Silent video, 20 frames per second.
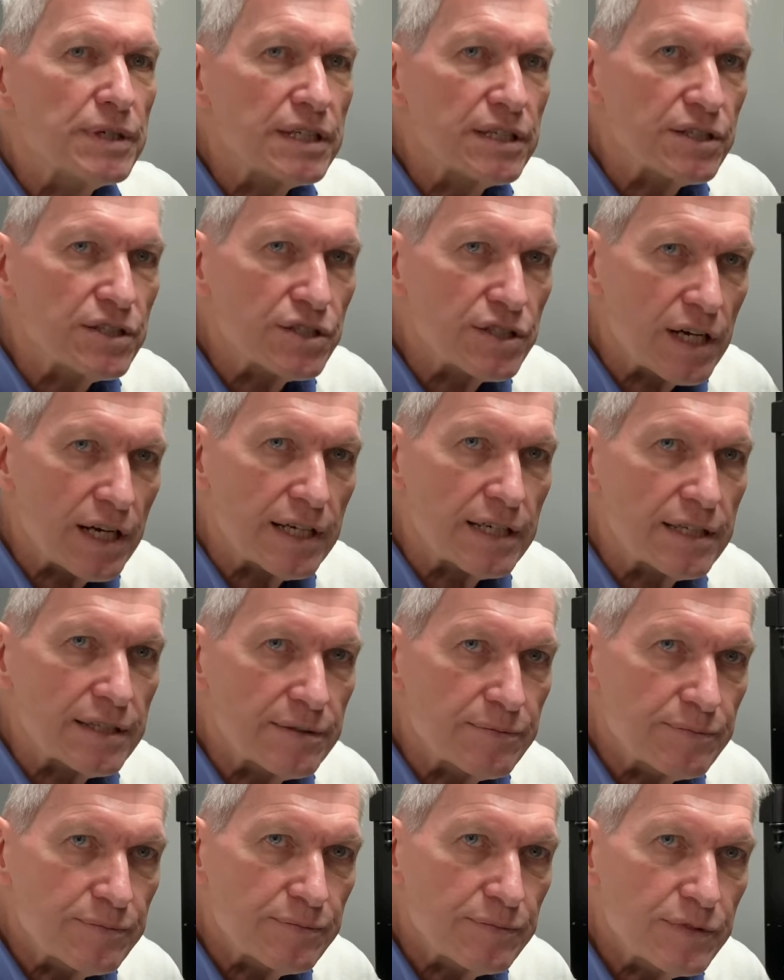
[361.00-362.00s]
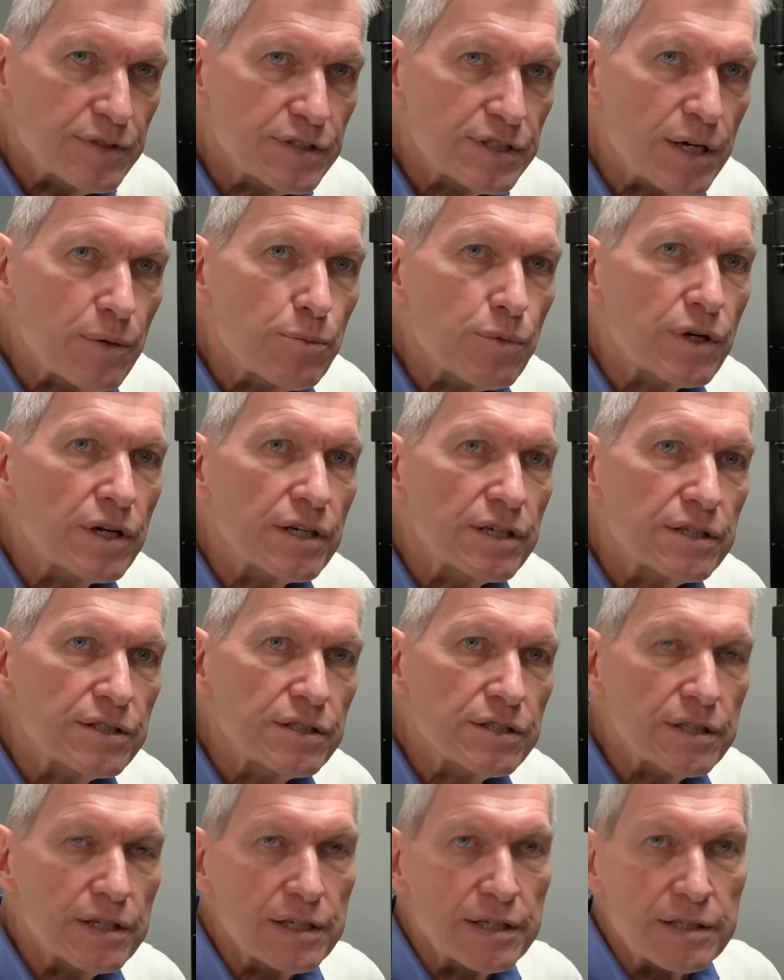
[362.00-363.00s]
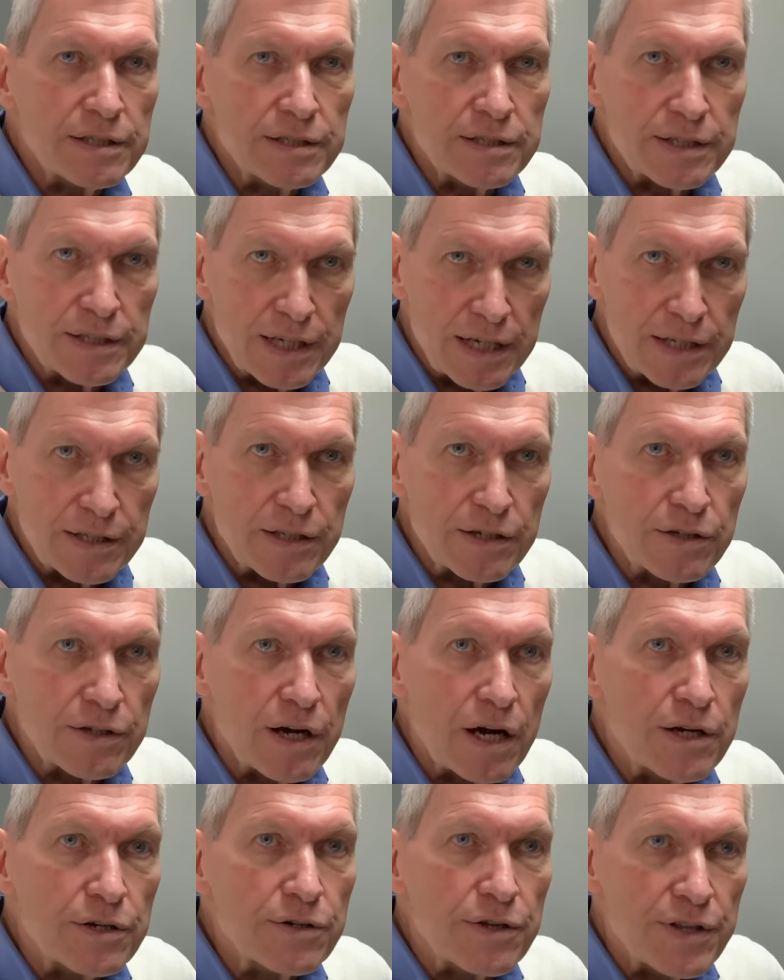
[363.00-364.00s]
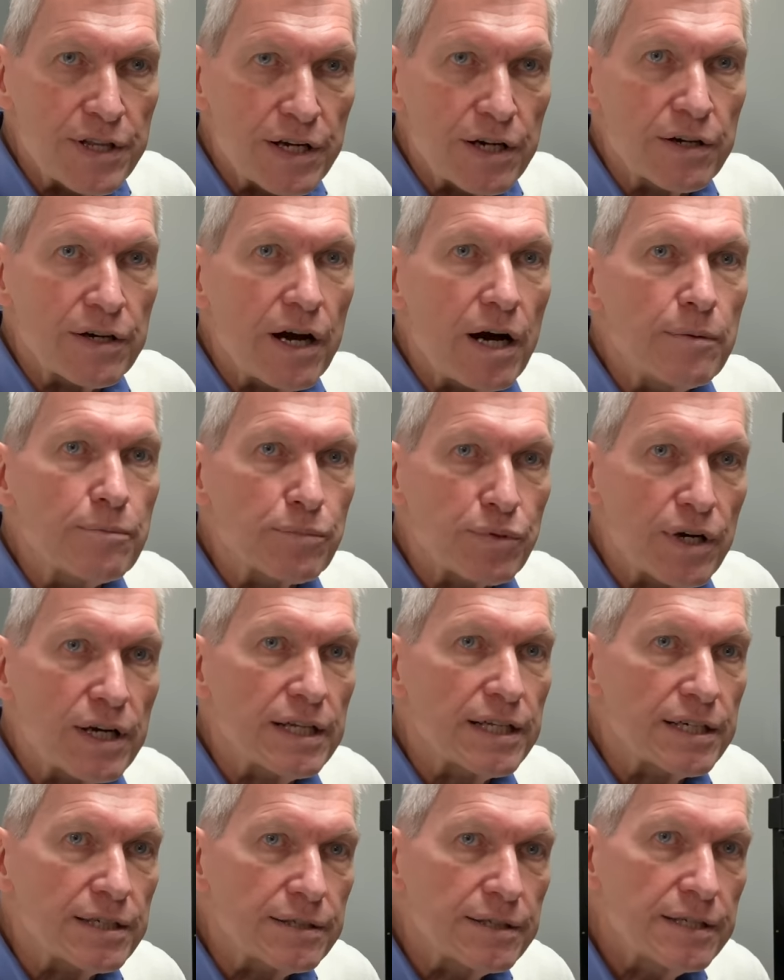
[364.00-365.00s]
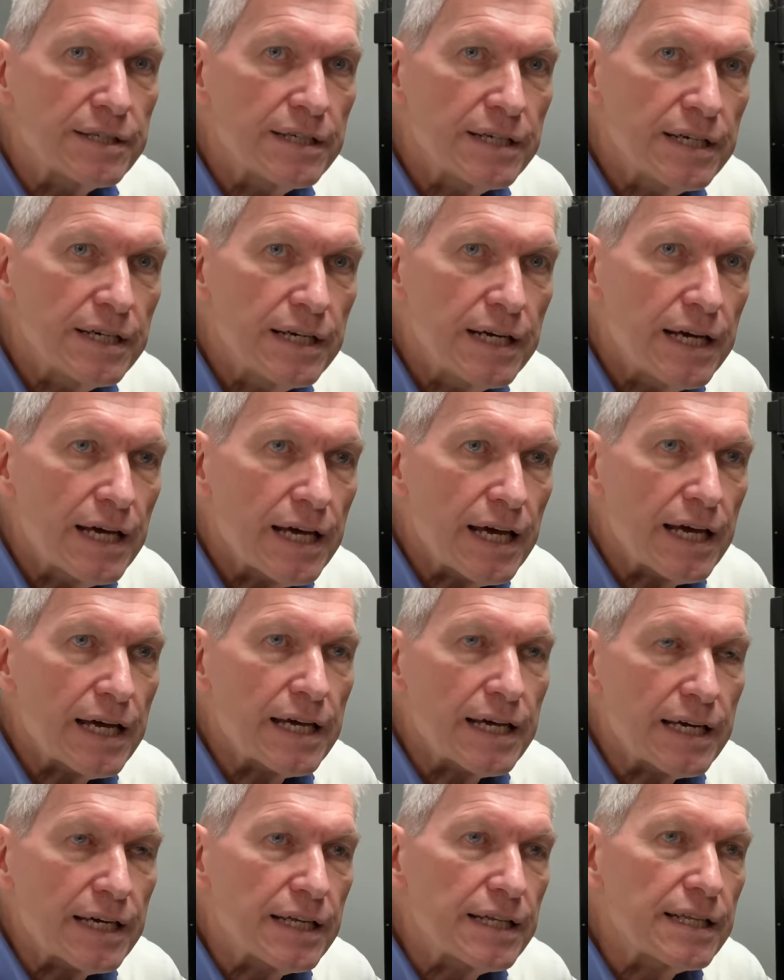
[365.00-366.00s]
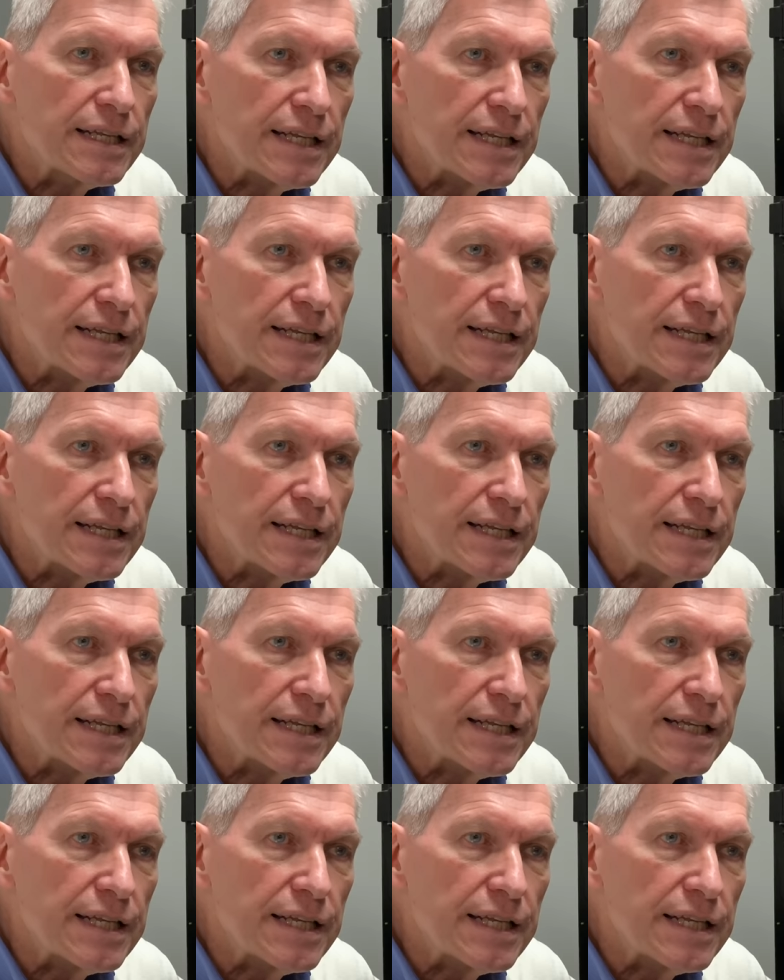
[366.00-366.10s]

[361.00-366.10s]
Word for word: in China, somewhere under their umbrella. And